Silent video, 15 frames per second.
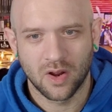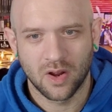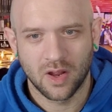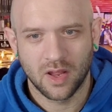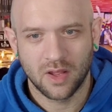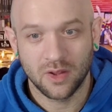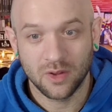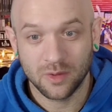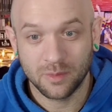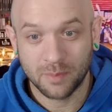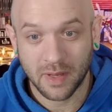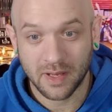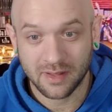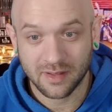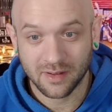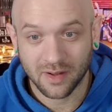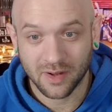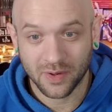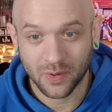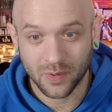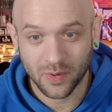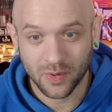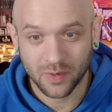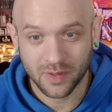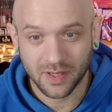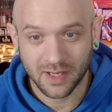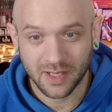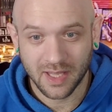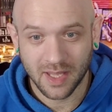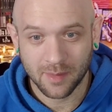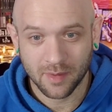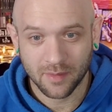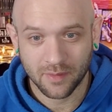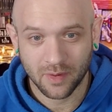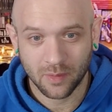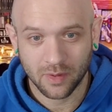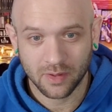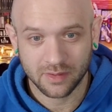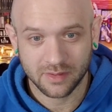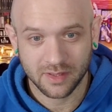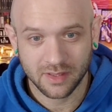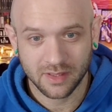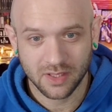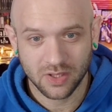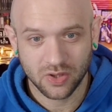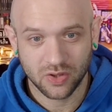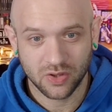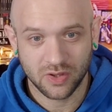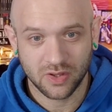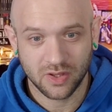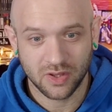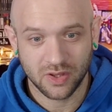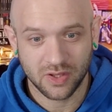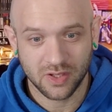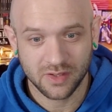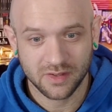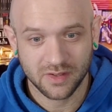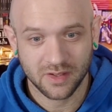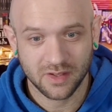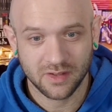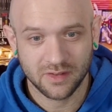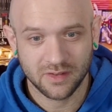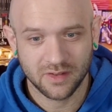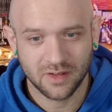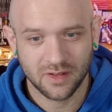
Hild baked it on her own, and it came out very well, didn't it? This is...